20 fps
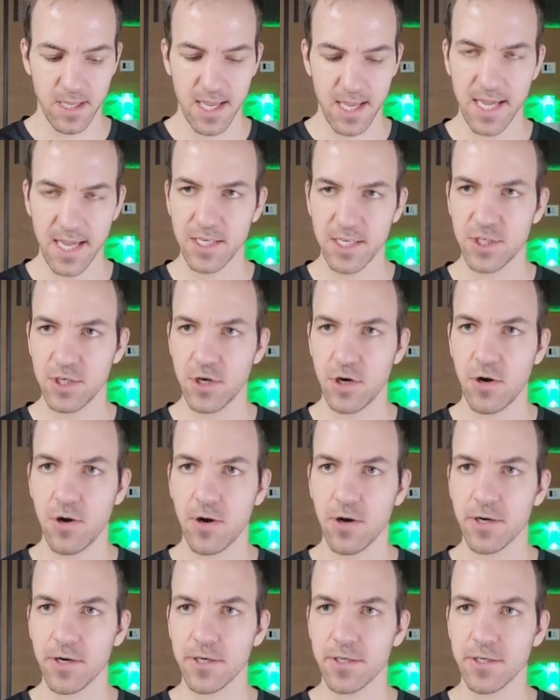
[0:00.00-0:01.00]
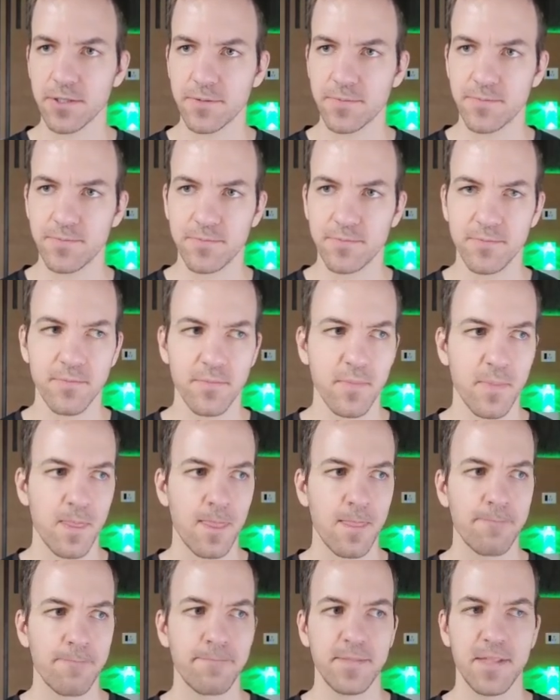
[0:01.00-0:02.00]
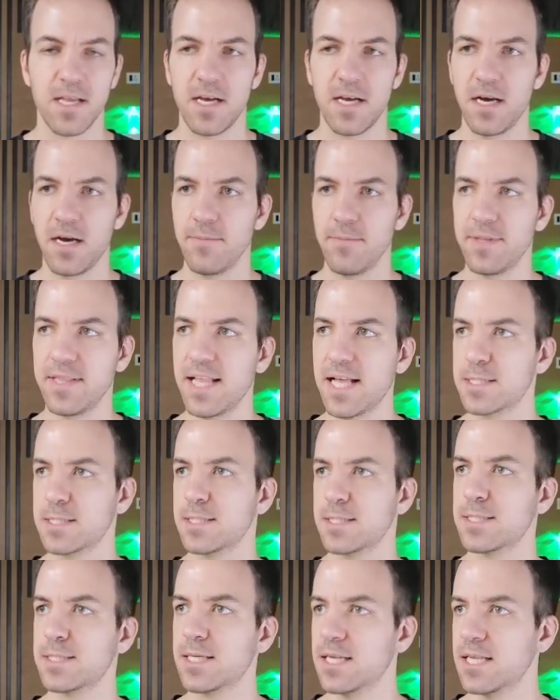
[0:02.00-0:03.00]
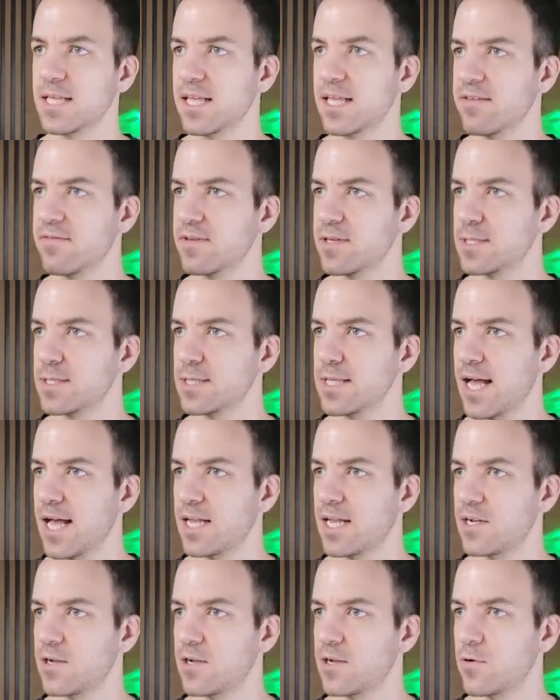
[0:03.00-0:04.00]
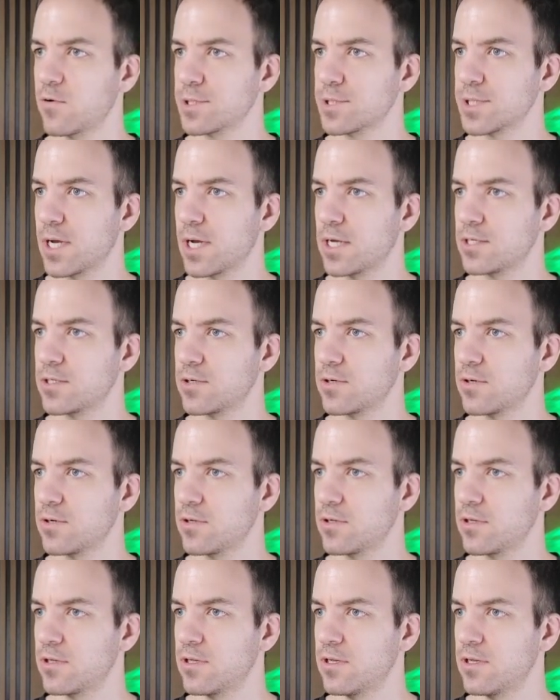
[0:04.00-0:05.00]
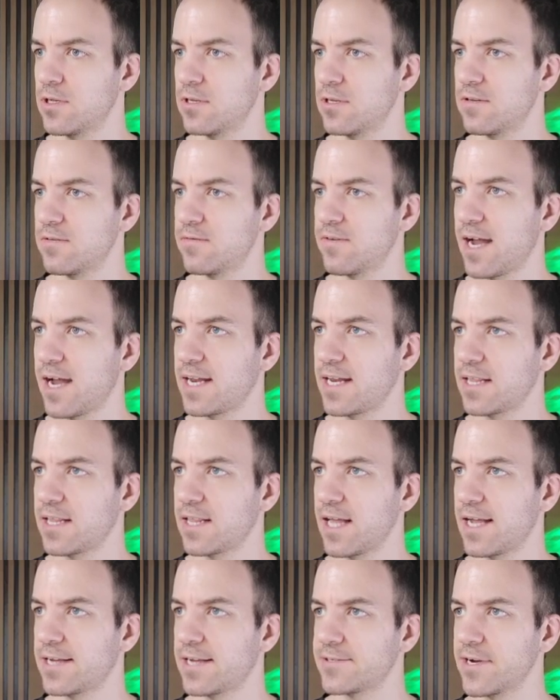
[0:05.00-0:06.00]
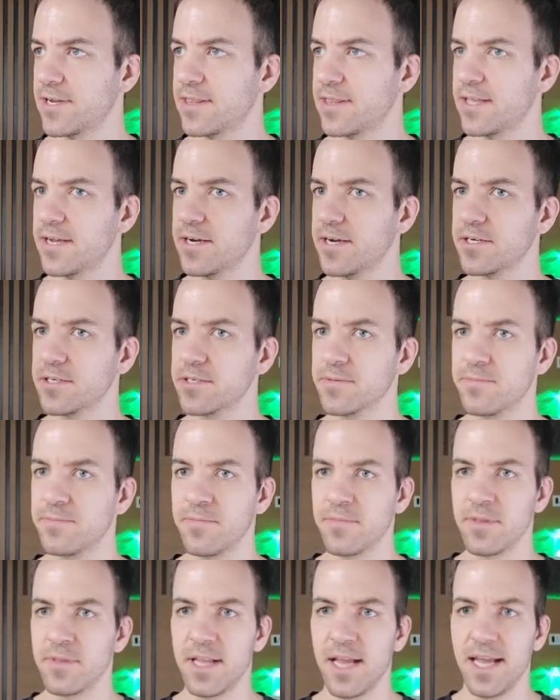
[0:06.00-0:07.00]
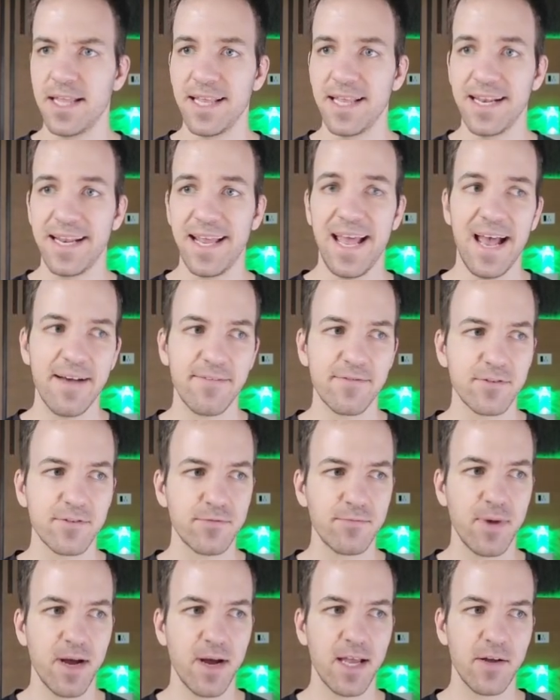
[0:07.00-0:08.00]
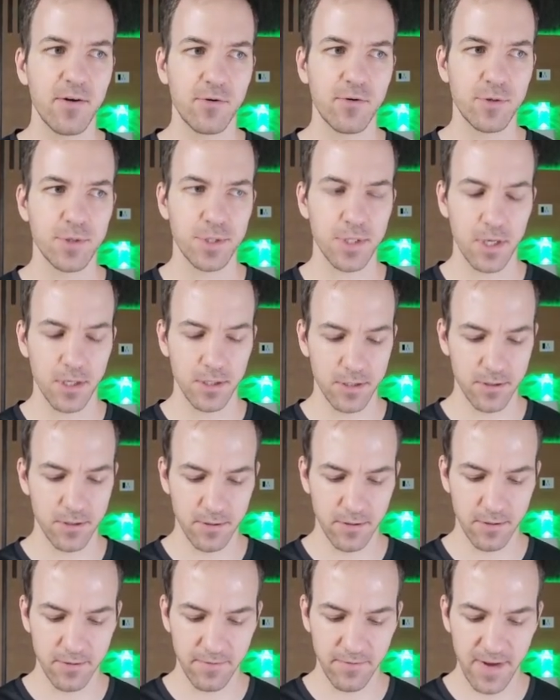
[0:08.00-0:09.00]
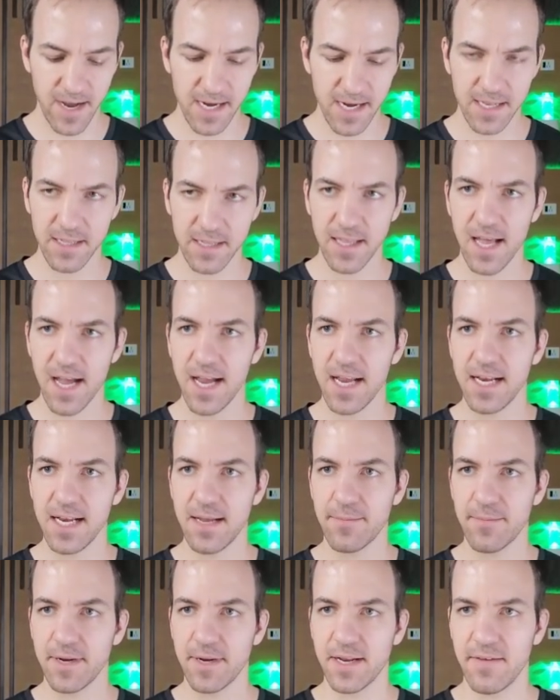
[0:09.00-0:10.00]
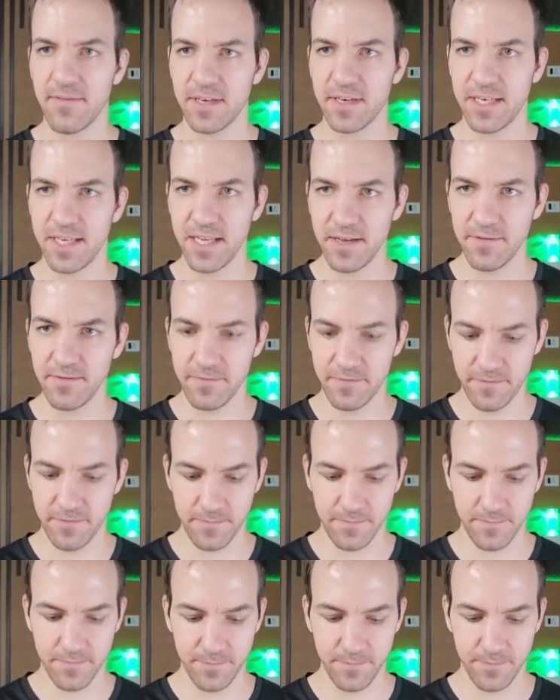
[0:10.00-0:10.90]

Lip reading: HR, and that's just going to give us that horizontal dividing line right there. And then after my horizontal dividing line, I'm going to have a div.